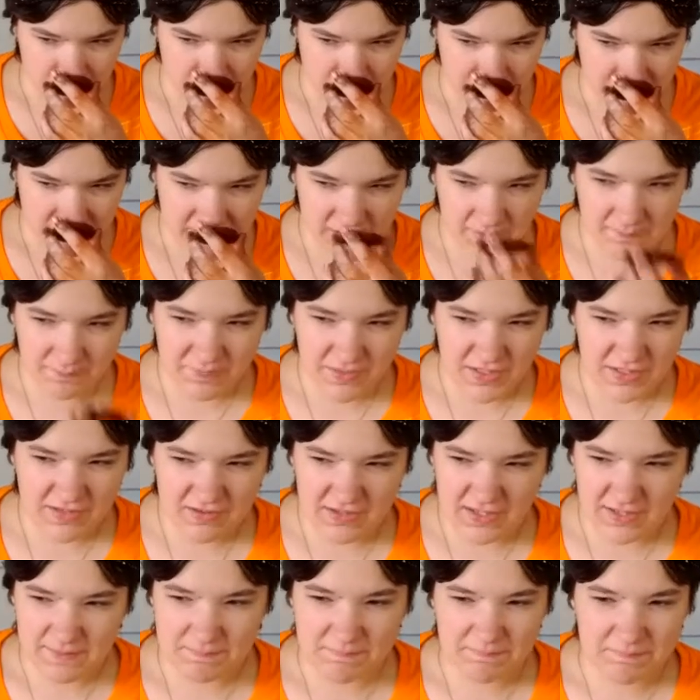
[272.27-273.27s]
something,
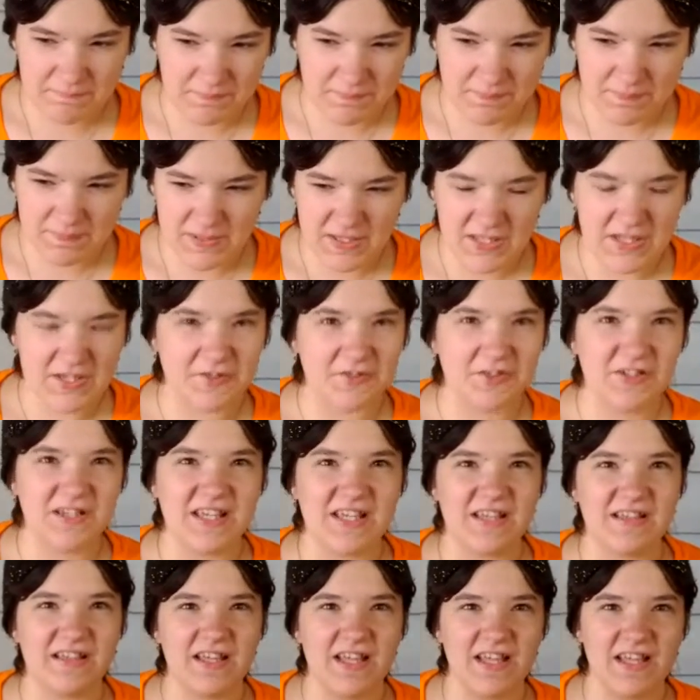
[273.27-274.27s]
like,
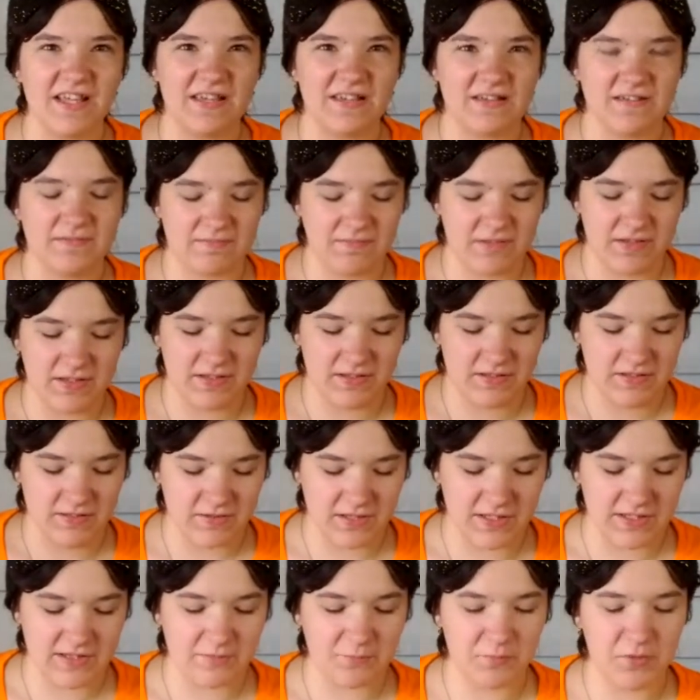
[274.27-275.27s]
bittery, like,
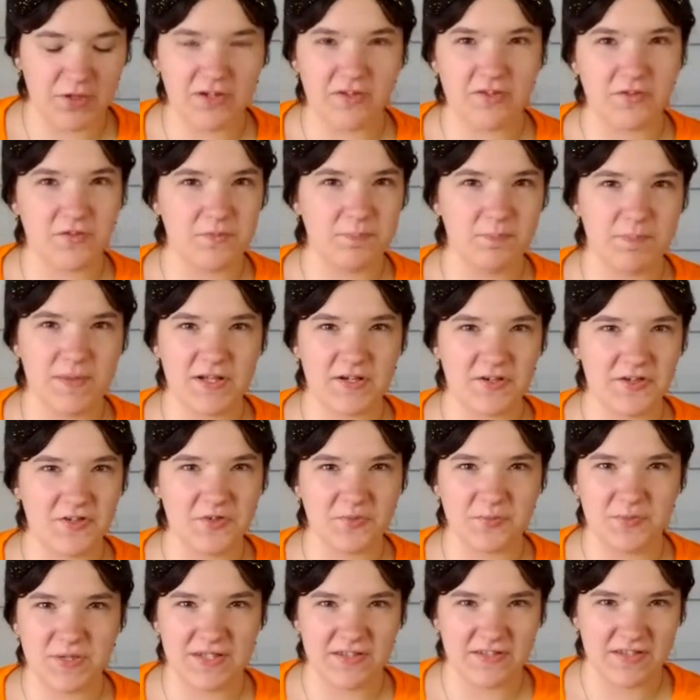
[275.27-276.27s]
like one of those
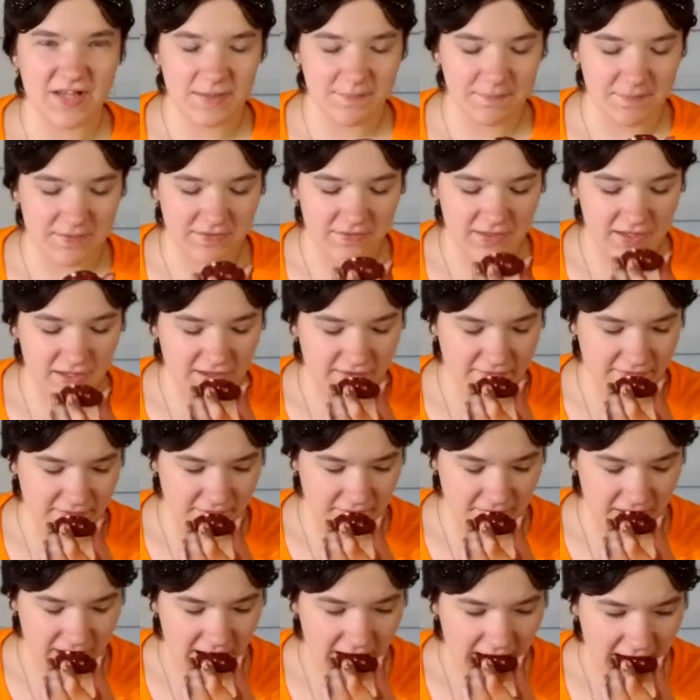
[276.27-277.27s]
bittersweet type of things.
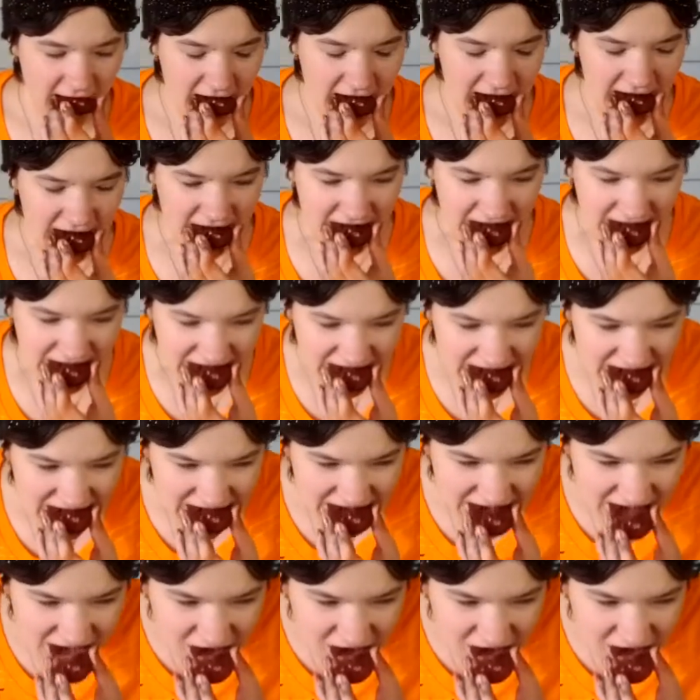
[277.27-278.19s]
Okay. All right.